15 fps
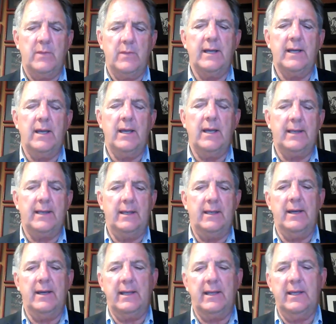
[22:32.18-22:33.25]

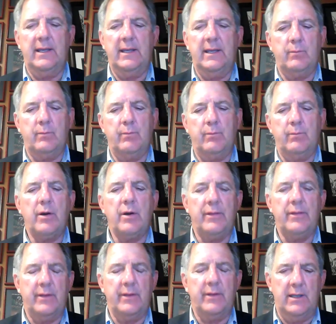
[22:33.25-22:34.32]
I get part
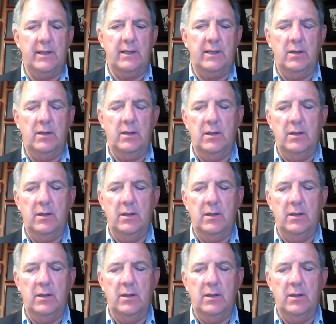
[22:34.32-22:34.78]
of the thing